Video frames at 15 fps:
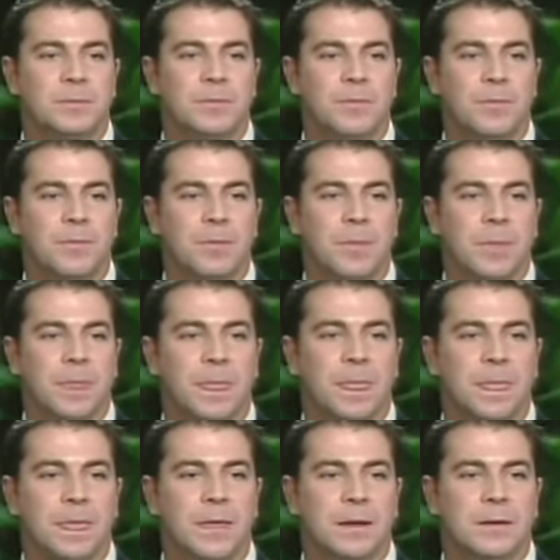
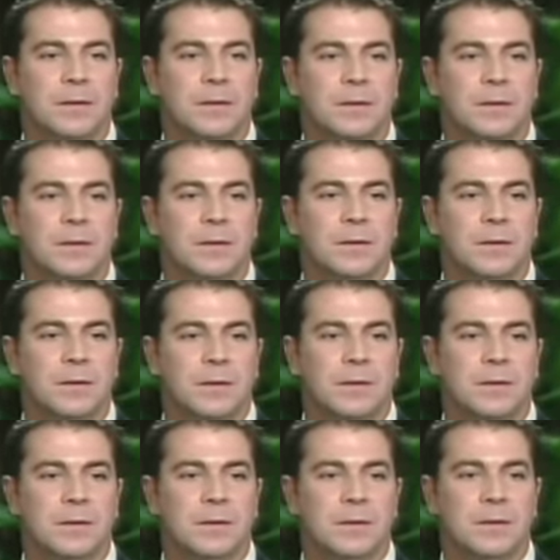
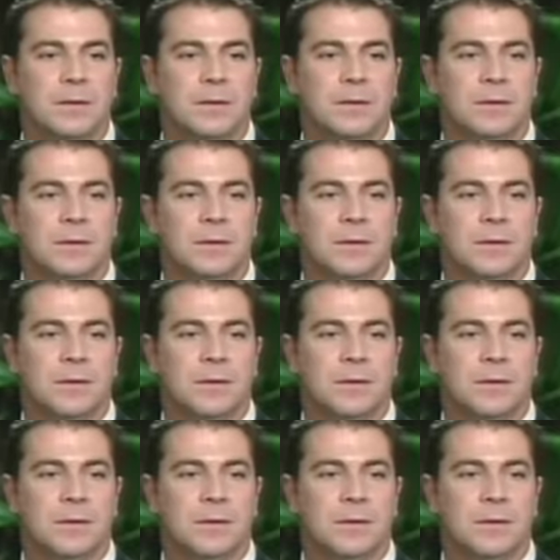(silence)